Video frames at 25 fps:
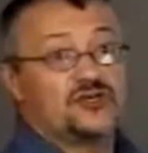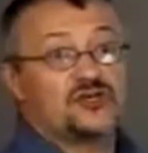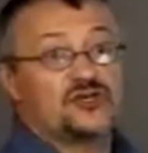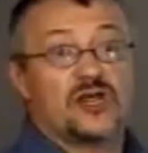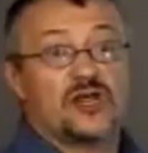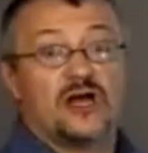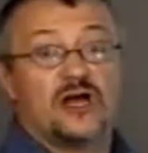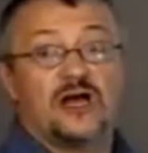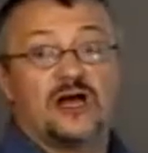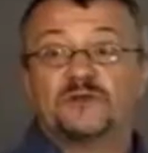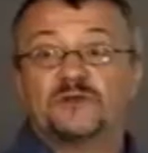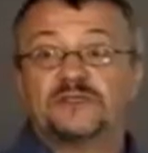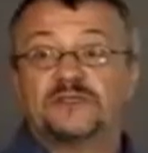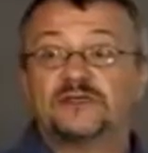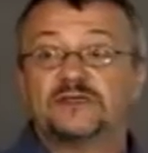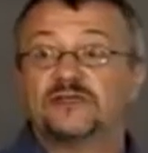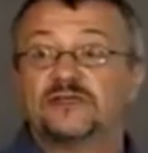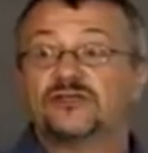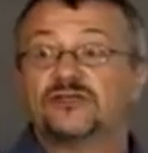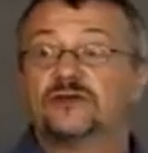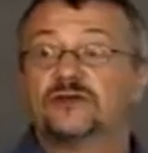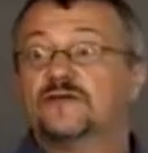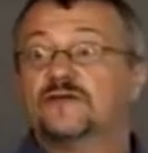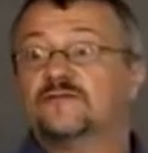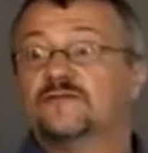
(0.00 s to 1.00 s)

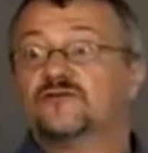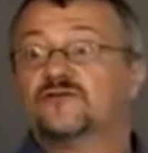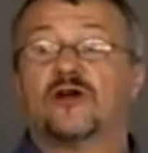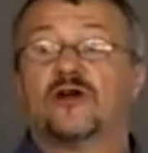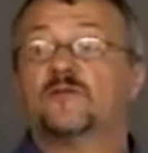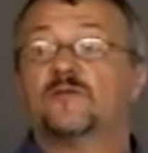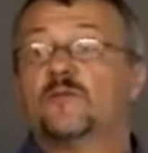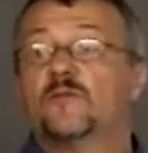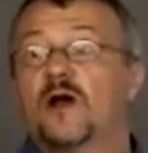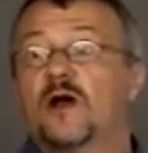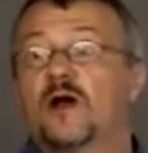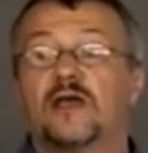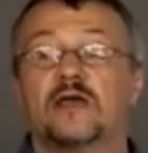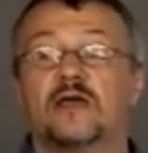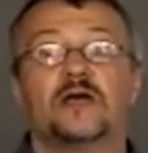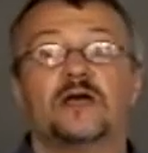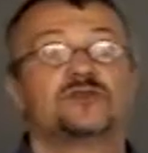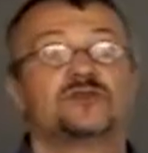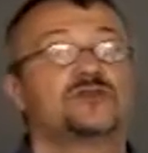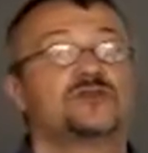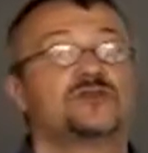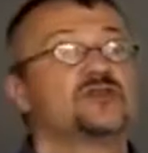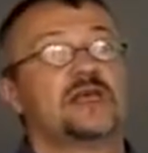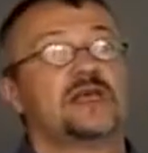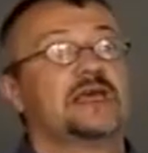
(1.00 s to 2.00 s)
composition of dry
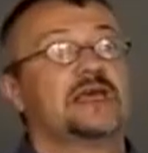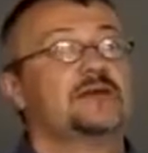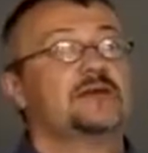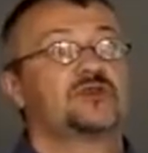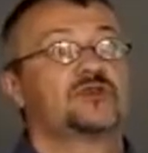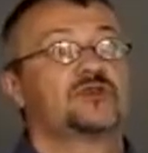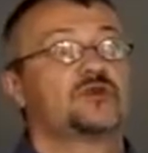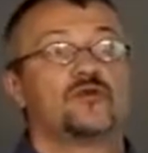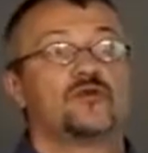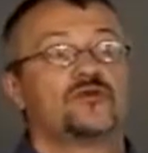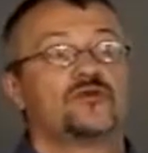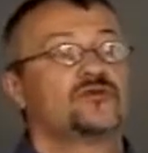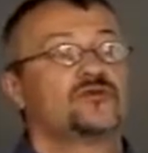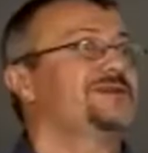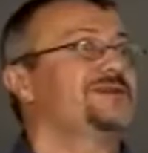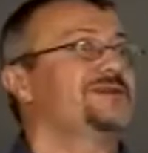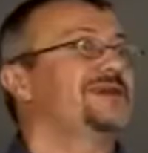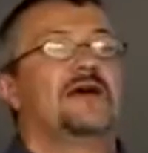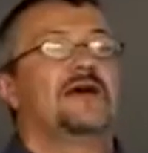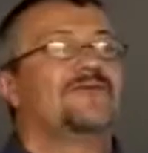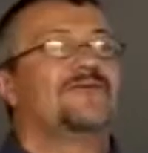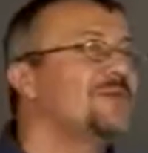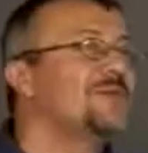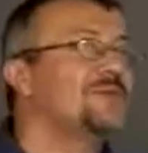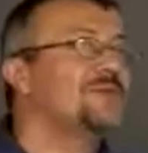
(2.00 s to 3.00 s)
biomass does lamb's quarters
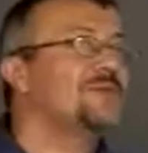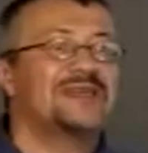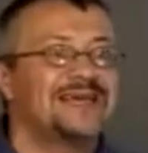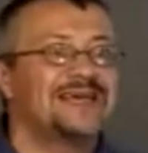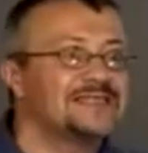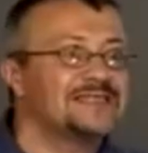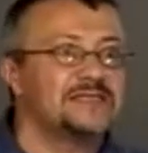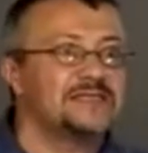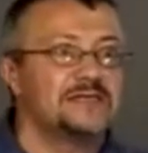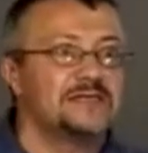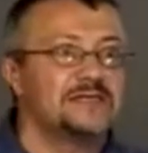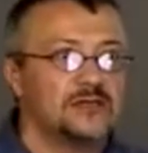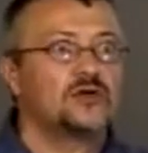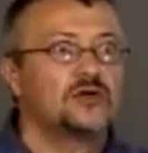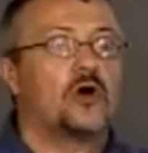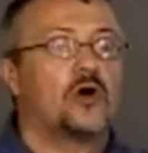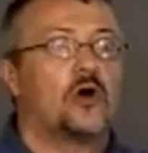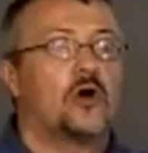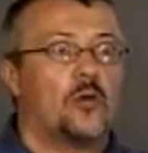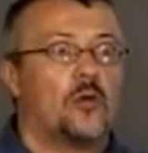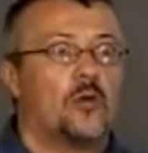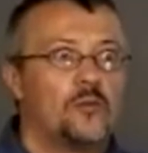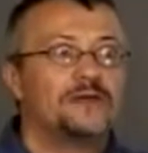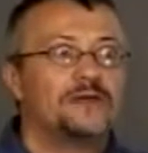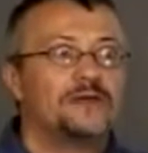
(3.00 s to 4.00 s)
have? I mean, that's not the
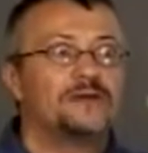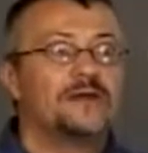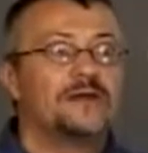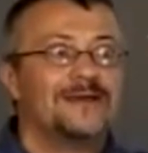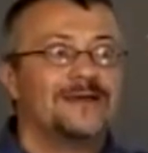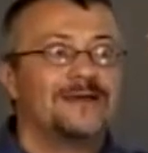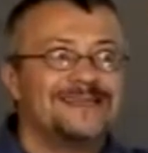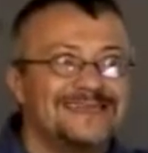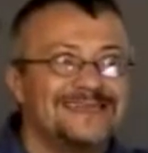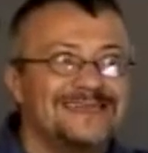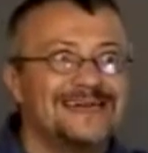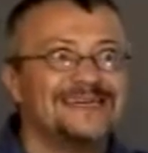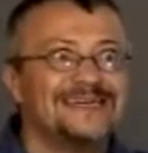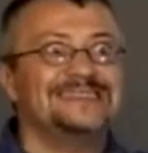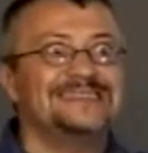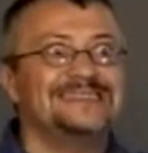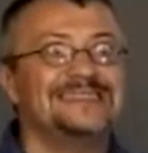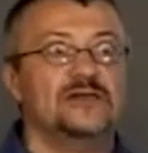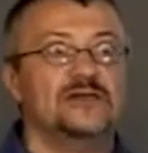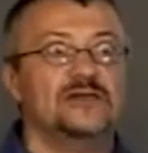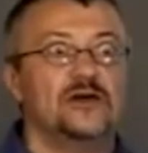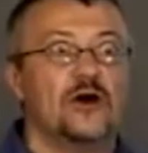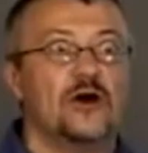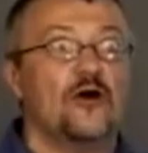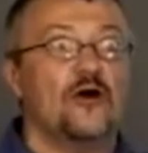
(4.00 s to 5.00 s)
goal, but the
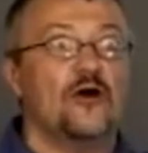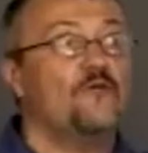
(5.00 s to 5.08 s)
idea of,